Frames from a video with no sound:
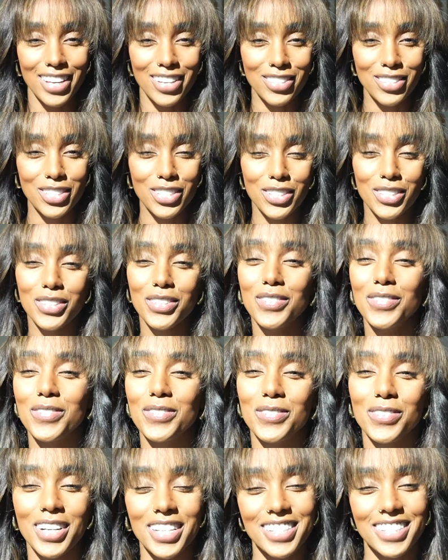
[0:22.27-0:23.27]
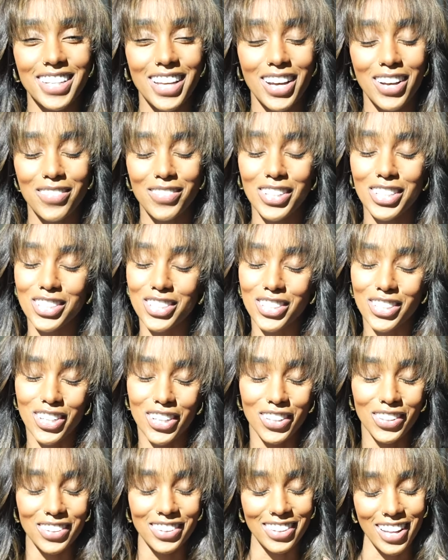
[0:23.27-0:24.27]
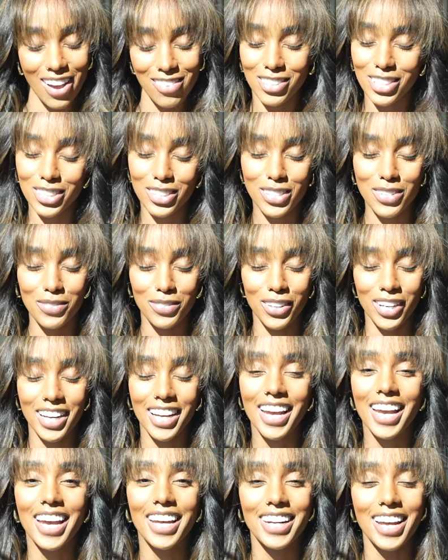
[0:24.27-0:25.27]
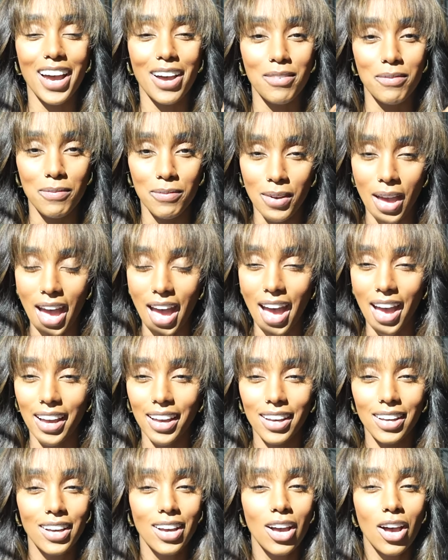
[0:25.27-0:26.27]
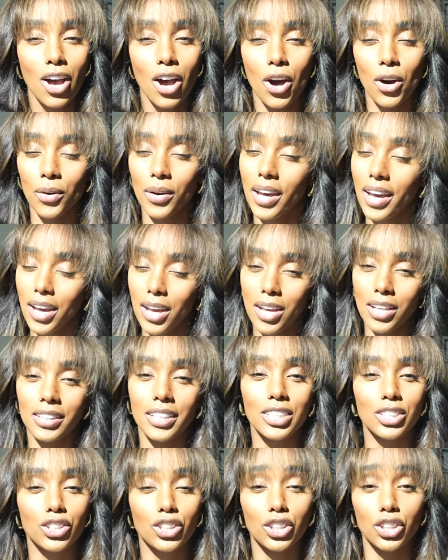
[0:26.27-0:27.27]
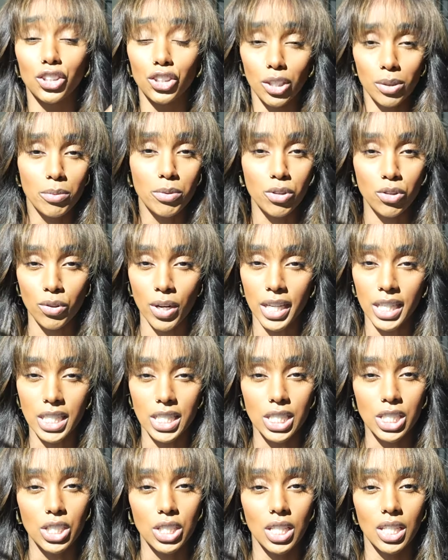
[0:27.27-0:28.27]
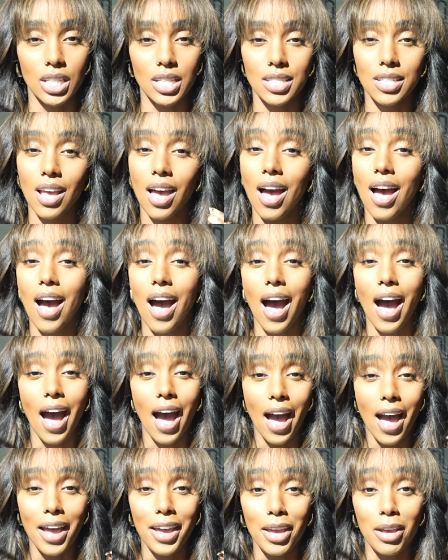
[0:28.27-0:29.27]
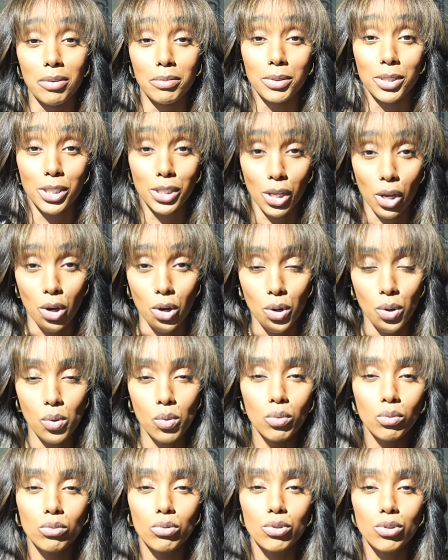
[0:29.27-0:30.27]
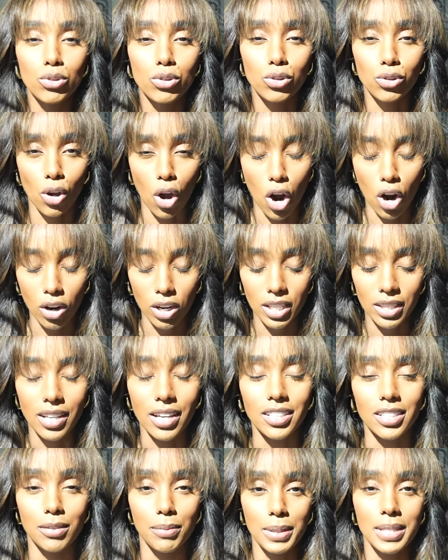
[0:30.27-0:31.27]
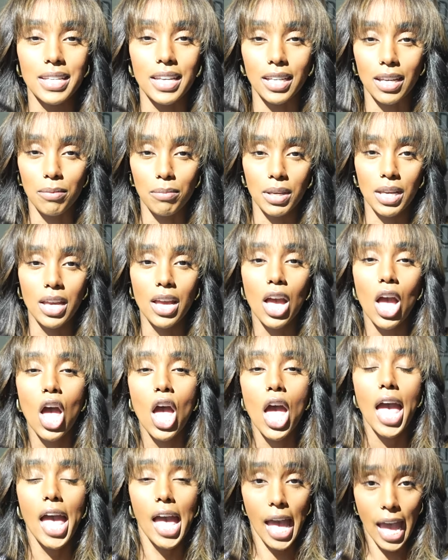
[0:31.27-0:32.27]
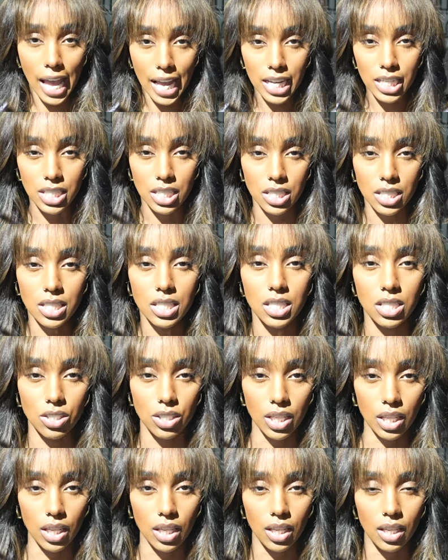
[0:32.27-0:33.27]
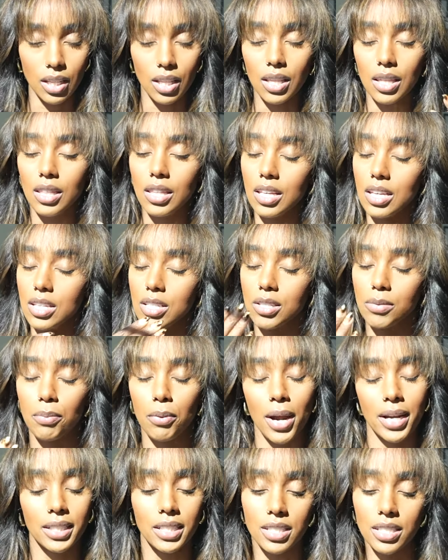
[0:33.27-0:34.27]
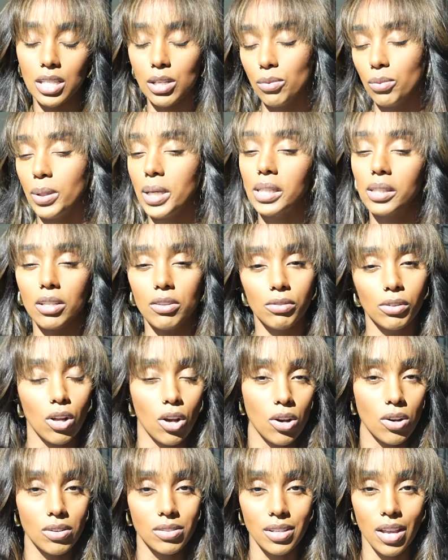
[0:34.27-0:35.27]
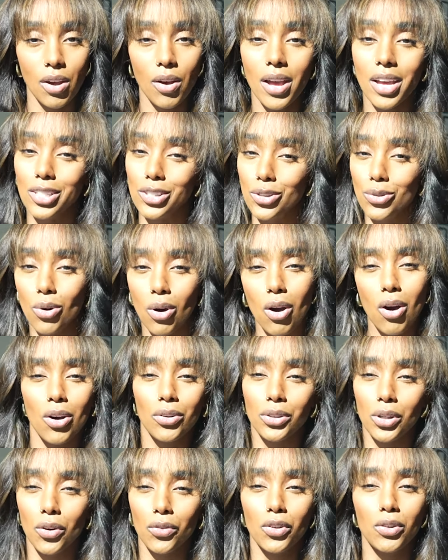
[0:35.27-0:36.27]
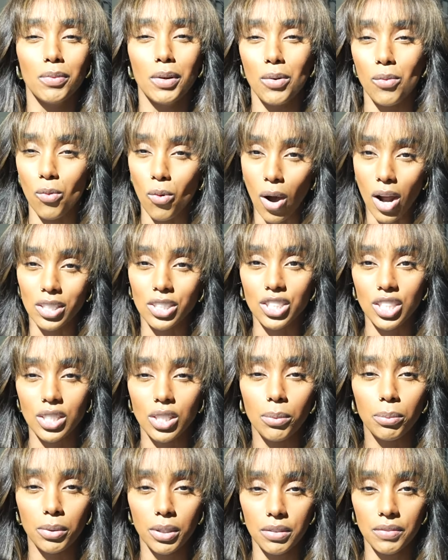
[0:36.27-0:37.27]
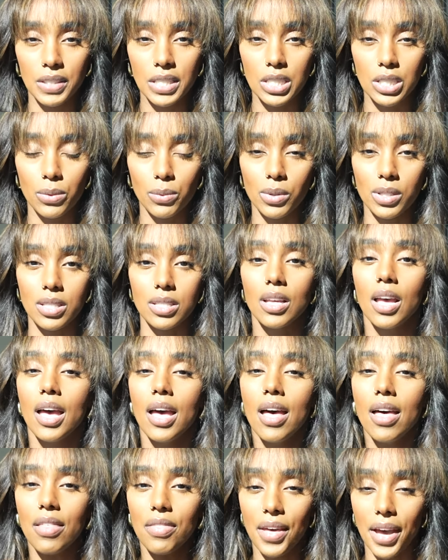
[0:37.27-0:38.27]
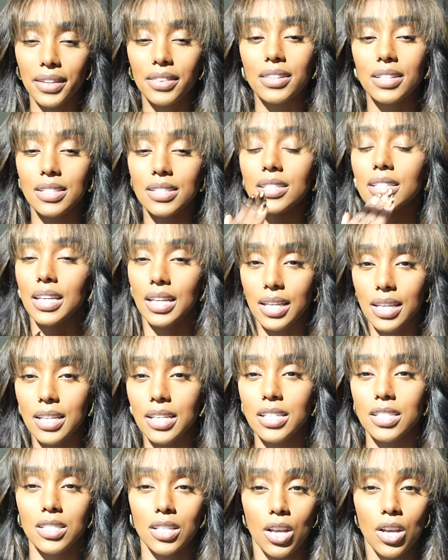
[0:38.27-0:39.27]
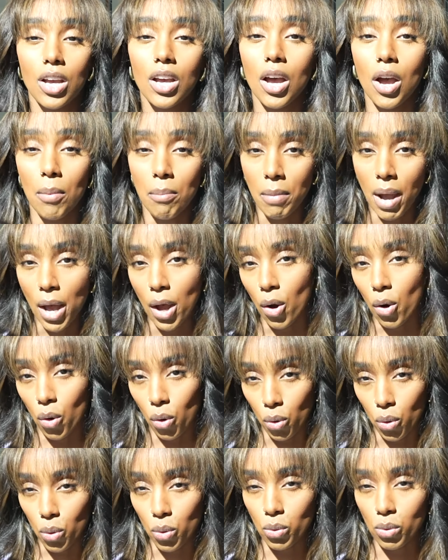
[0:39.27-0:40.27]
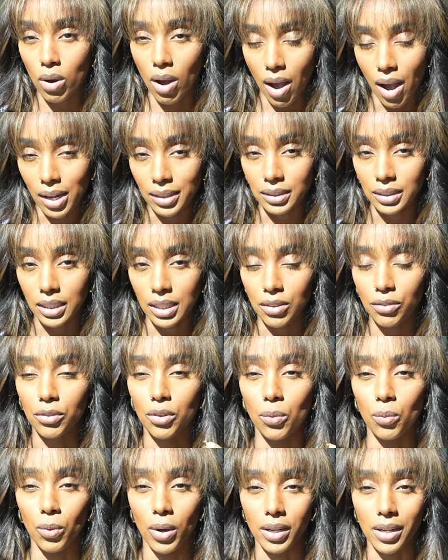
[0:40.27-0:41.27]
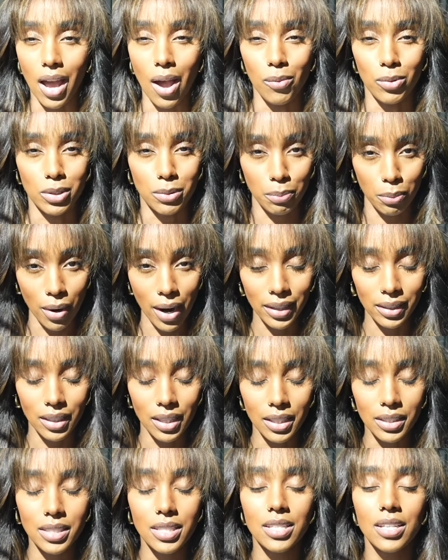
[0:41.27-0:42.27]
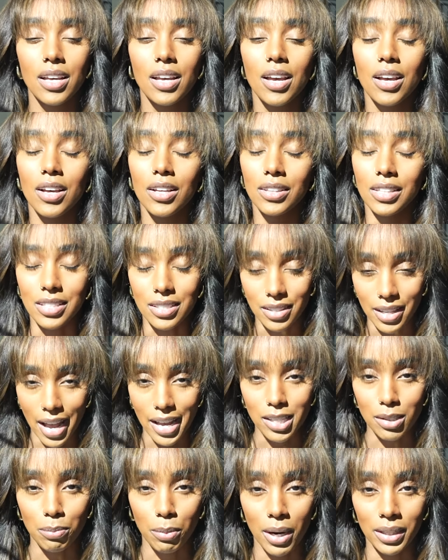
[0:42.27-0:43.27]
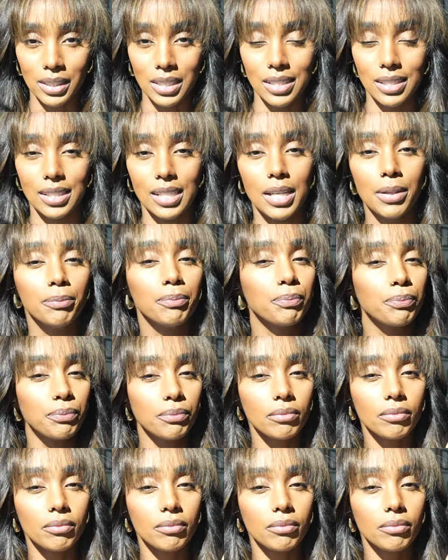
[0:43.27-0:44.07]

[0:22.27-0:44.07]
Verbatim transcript: YouTube, what's up? It's your girl Lavishly Brit, and I'm back. Okay, let's just jump straight into this. I am so sorry that it's been taking me ages to get these pregnancy weekly vlogs out. As you all know, if you've been watching the previous ones, that this is my old content from when I was pregnant, this last pregnancy.